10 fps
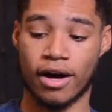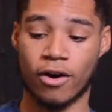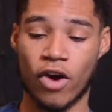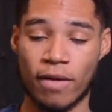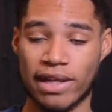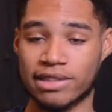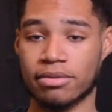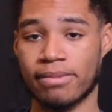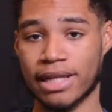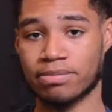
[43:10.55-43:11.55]
quite
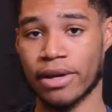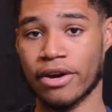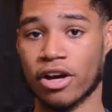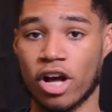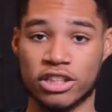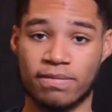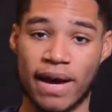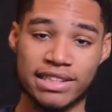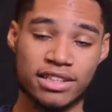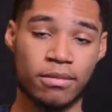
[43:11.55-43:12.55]
possibly the best player in college
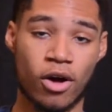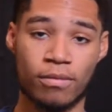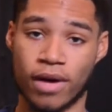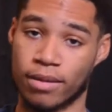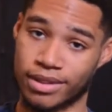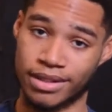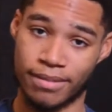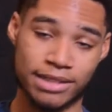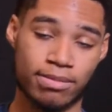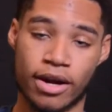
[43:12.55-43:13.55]
basketball, probably
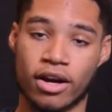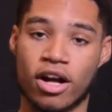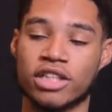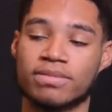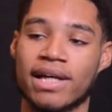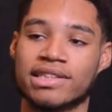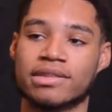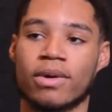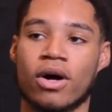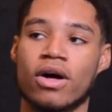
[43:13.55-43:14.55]
the best player in college
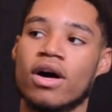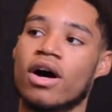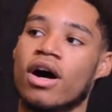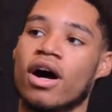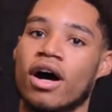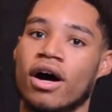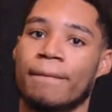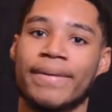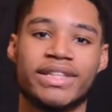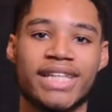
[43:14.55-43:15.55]
basketball.
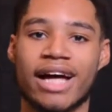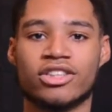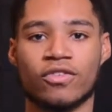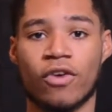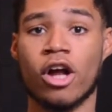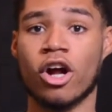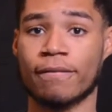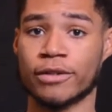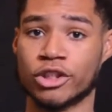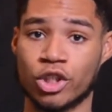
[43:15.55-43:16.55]
Big shout out to Ron
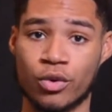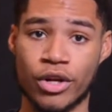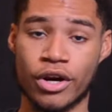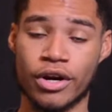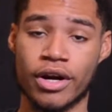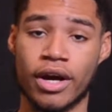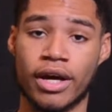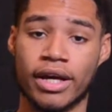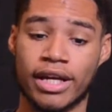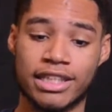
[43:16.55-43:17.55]
Harper Jr.
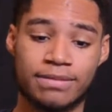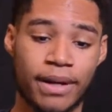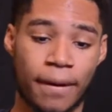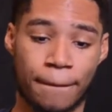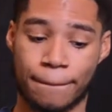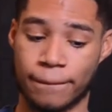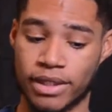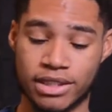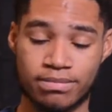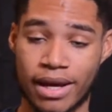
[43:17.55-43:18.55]
He's made
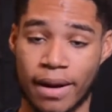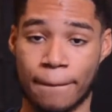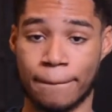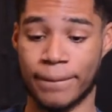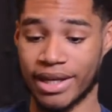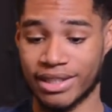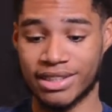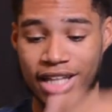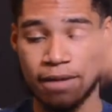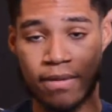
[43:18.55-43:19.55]
a big
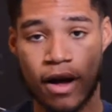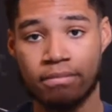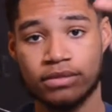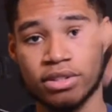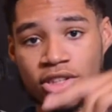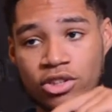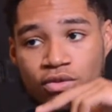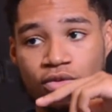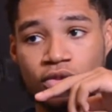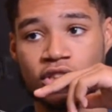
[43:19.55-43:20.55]
step up into
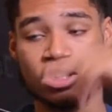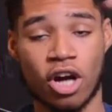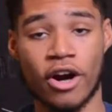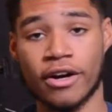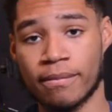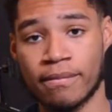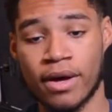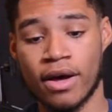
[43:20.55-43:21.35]
stardom.